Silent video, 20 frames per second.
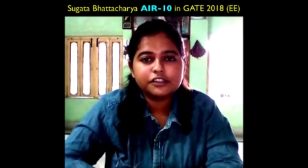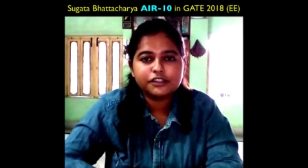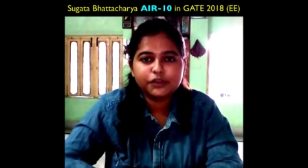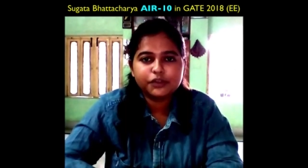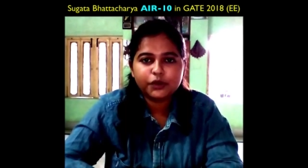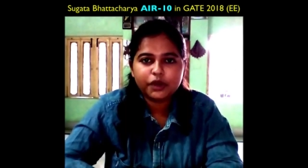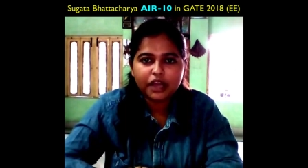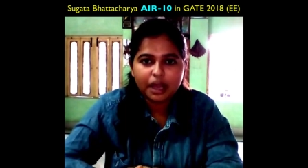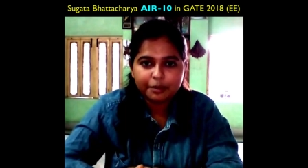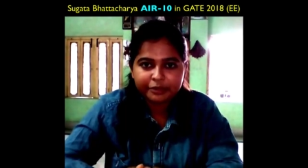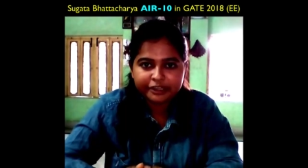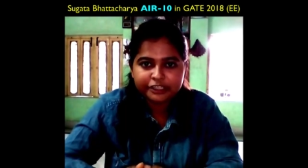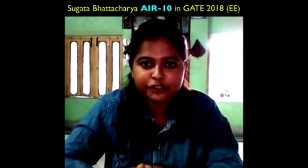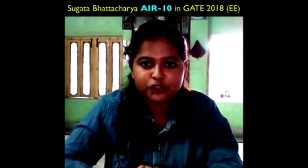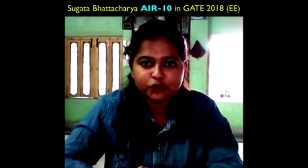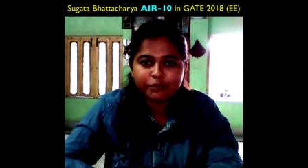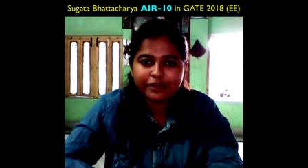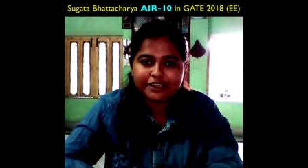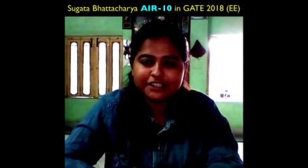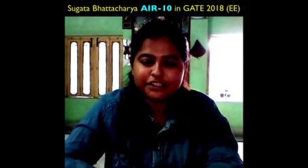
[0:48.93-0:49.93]
So coming
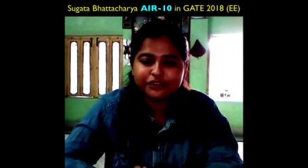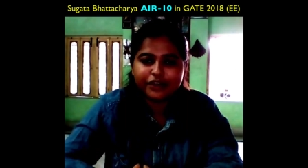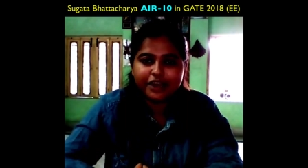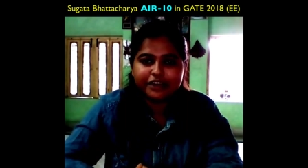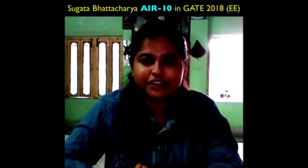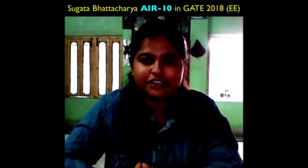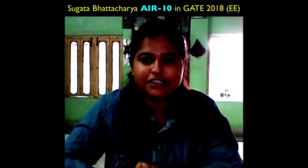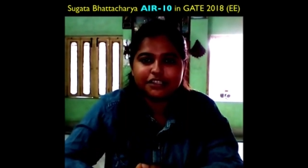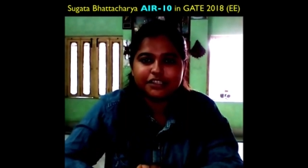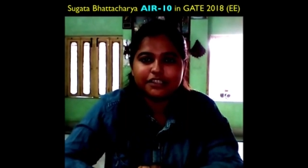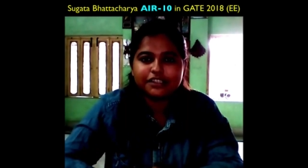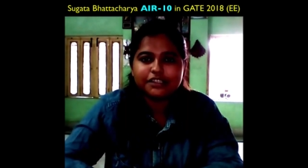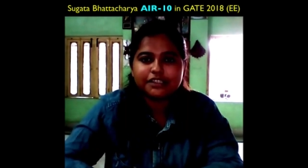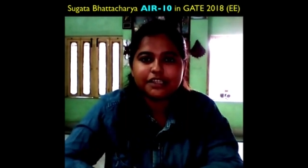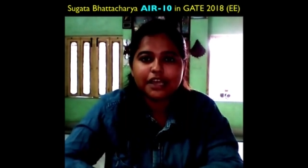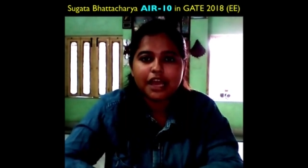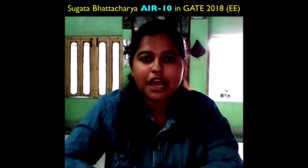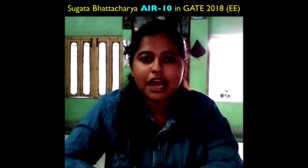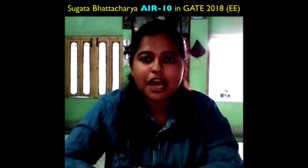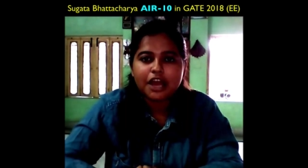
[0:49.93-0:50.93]
to my
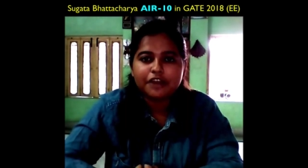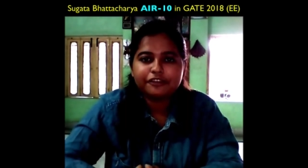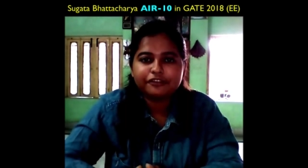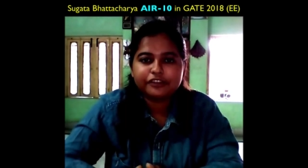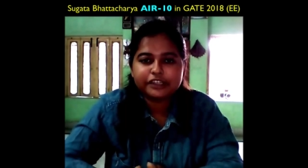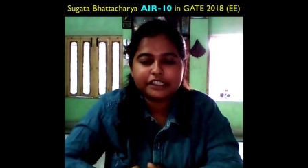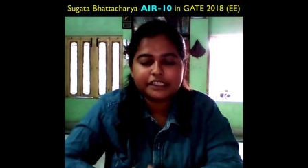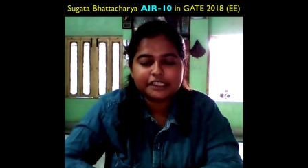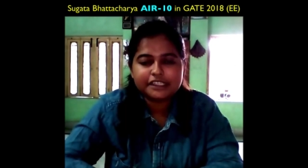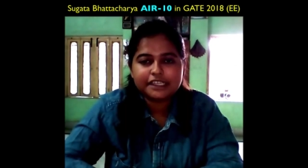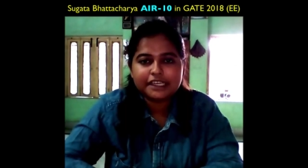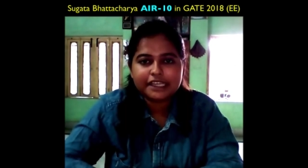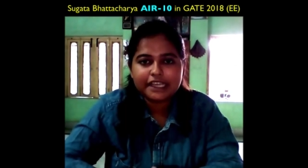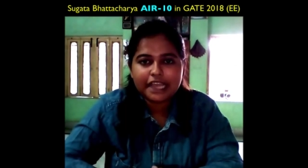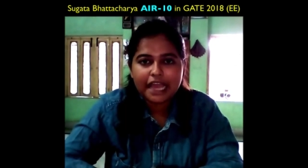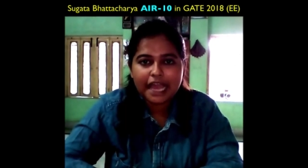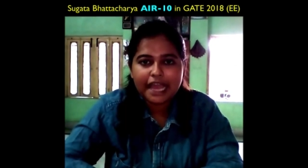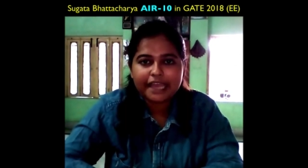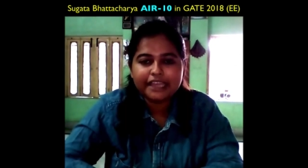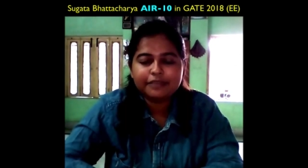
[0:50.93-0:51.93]
strategies,
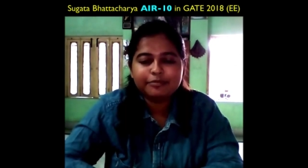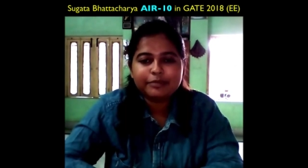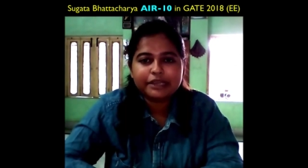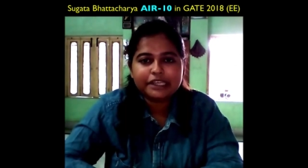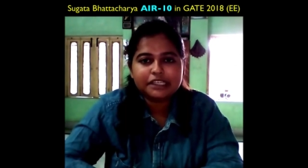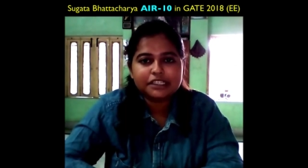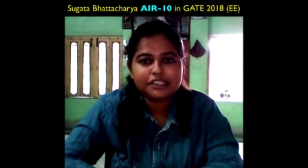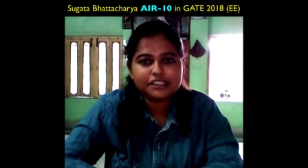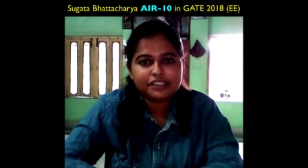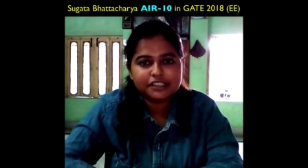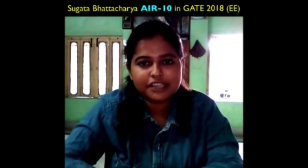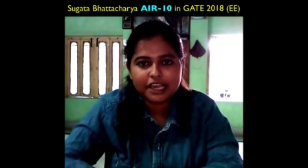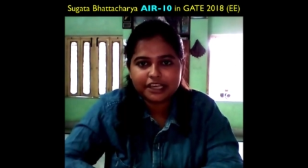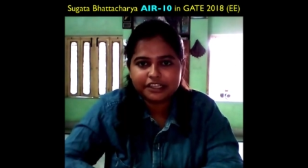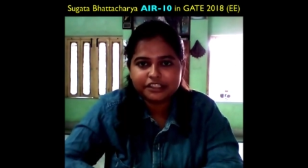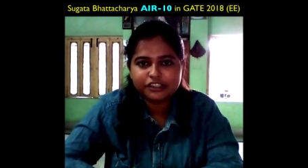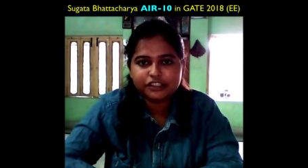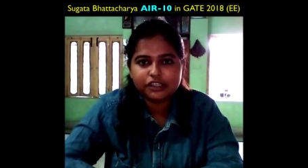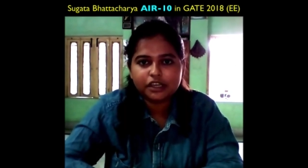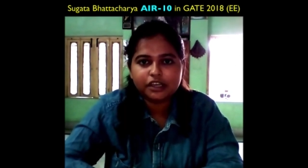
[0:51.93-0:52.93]
firstly, I made a
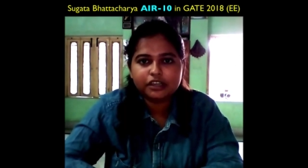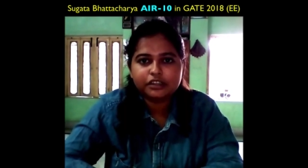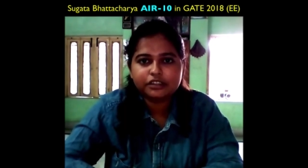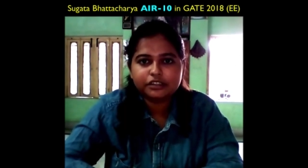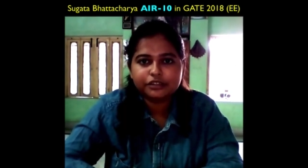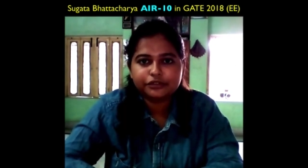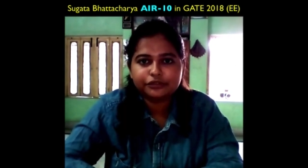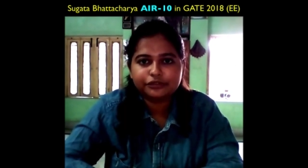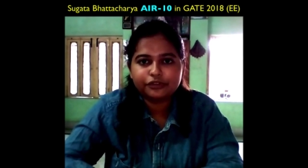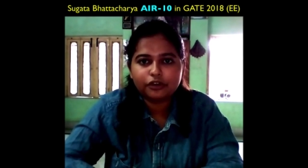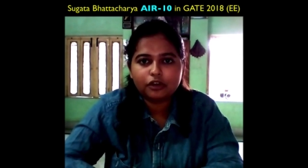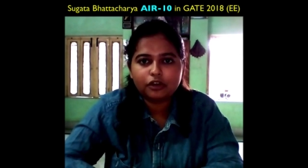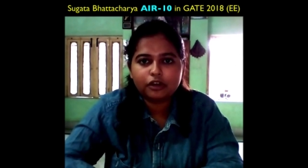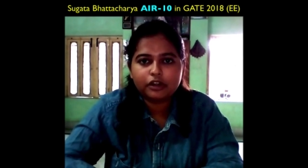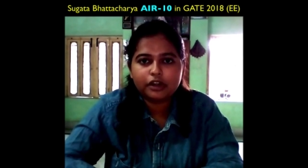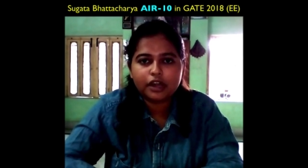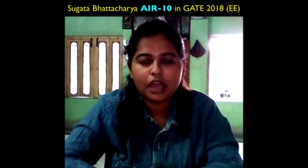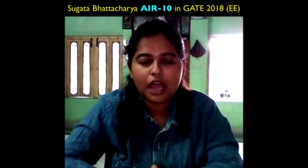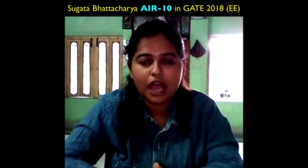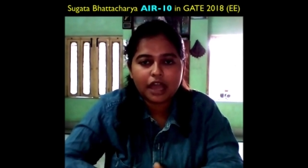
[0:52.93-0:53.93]
study chart for
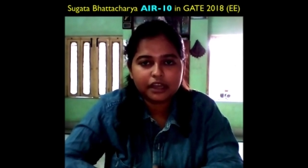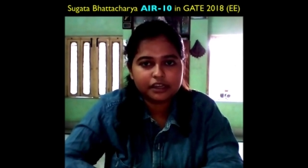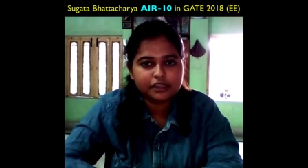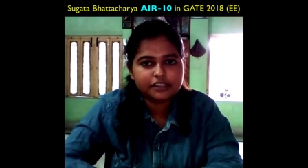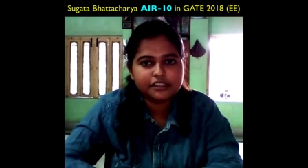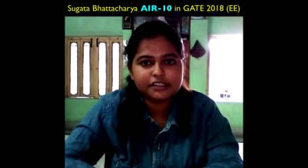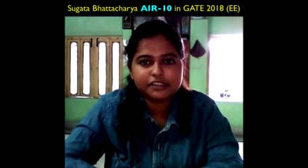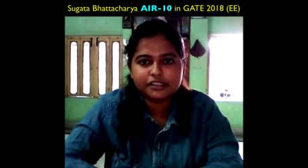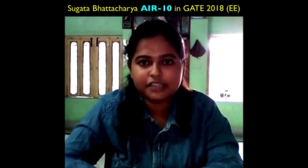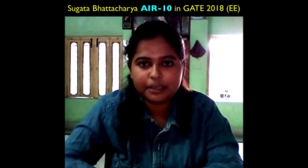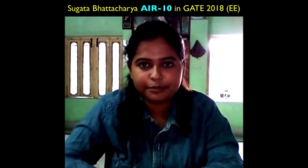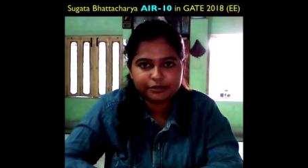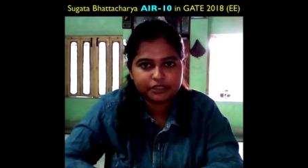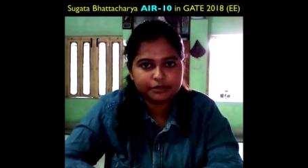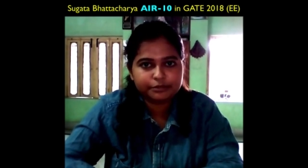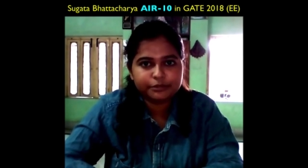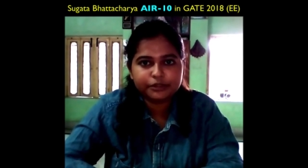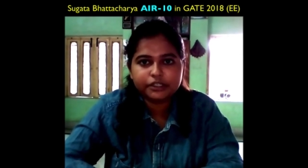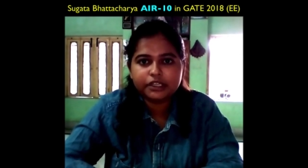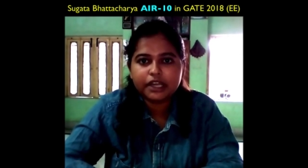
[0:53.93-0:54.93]
August,
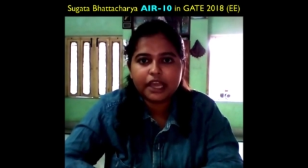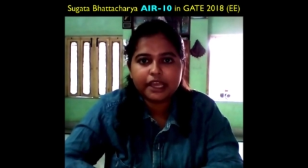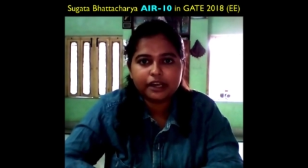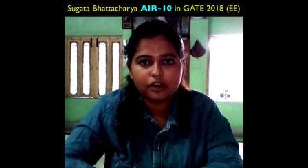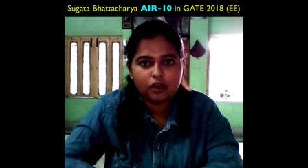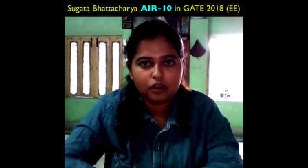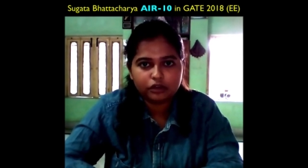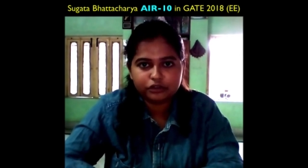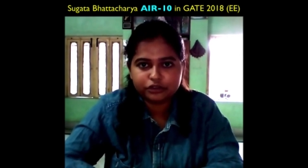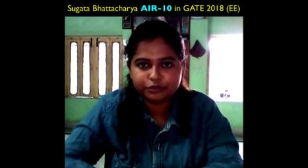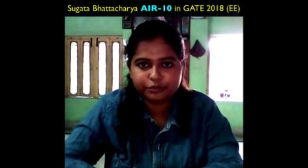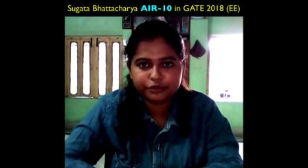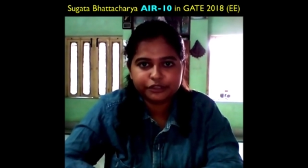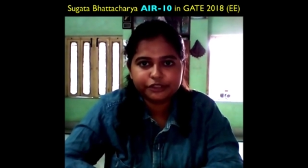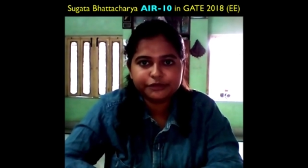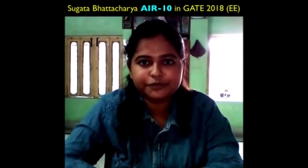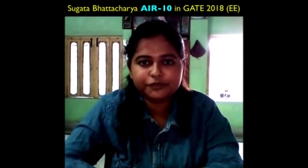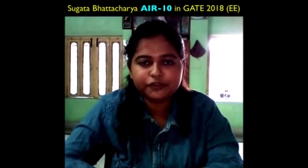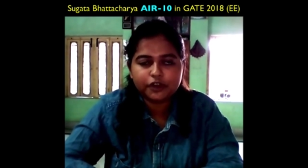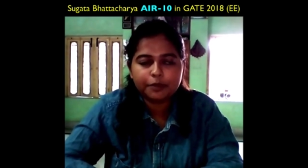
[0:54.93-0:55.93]
September and
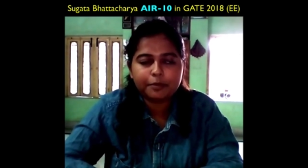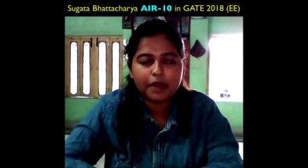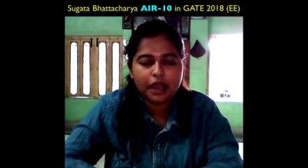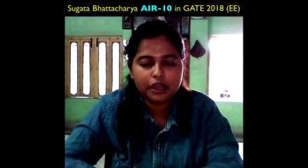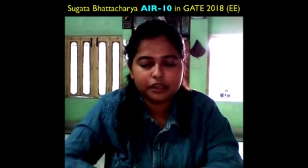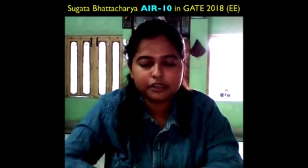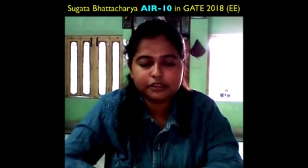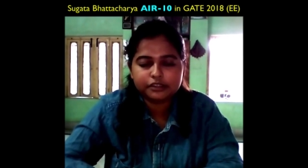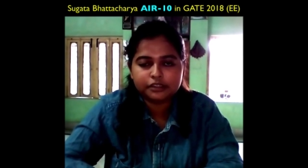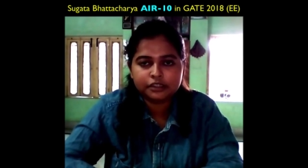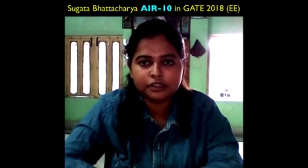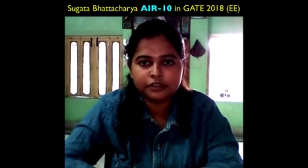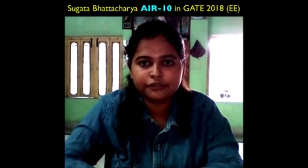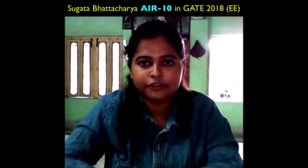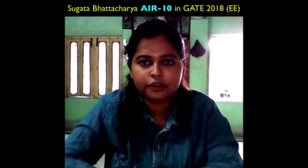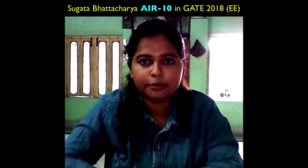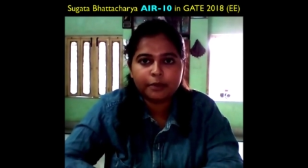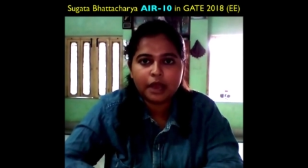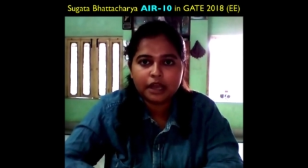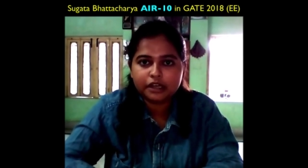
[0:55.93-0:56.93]
October. From, uh,
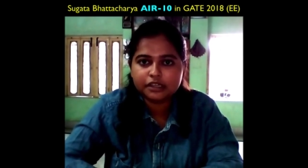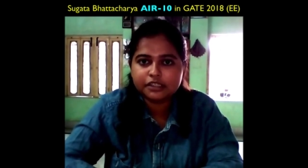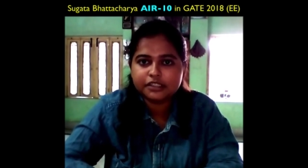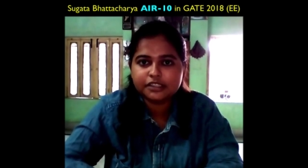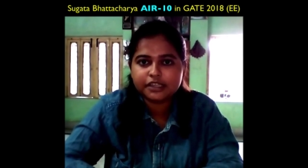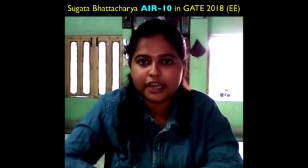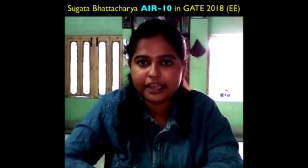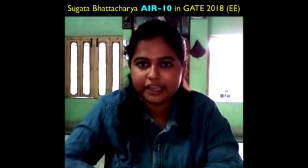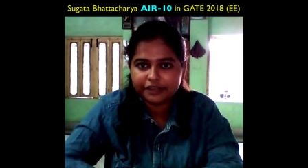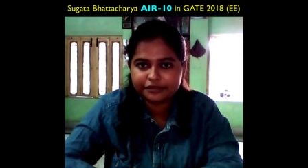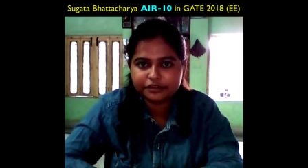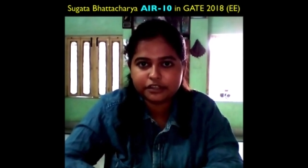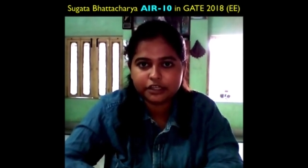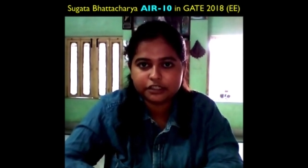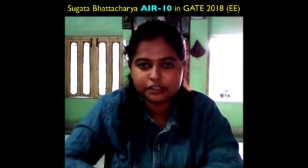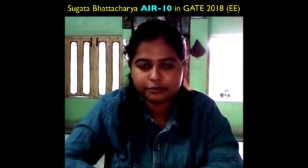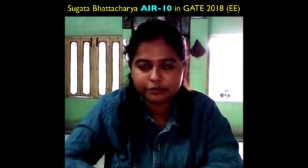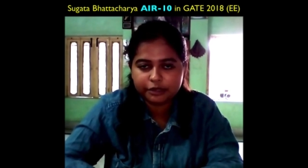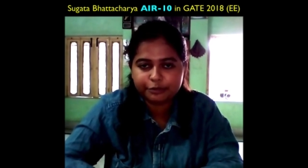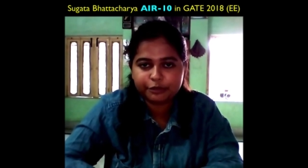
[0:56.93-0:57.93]
from August, I have
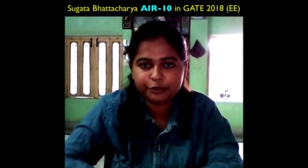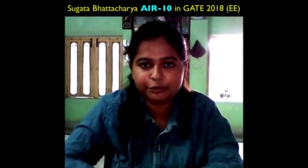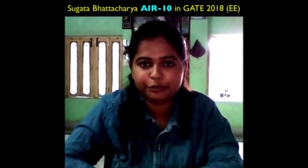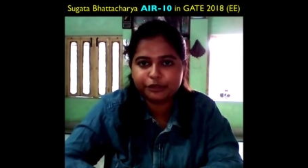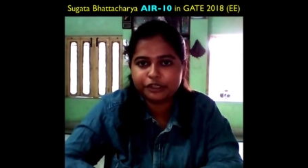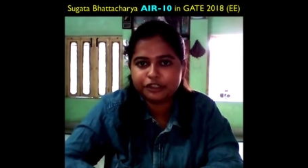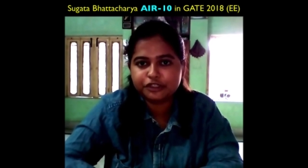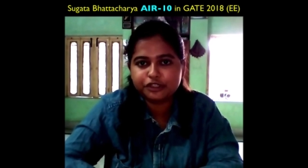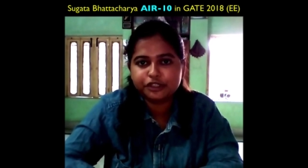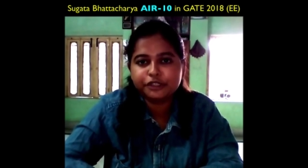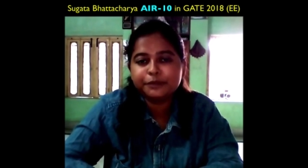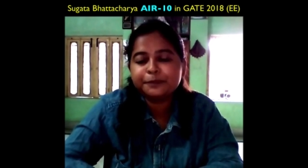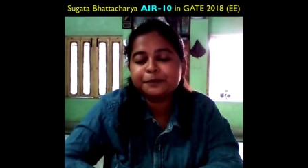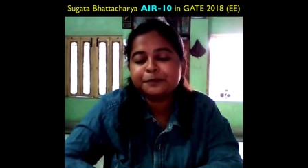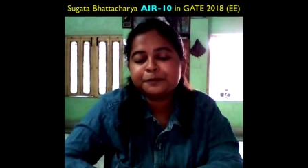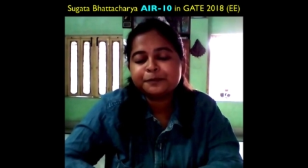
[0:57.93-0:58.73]
started my preparation.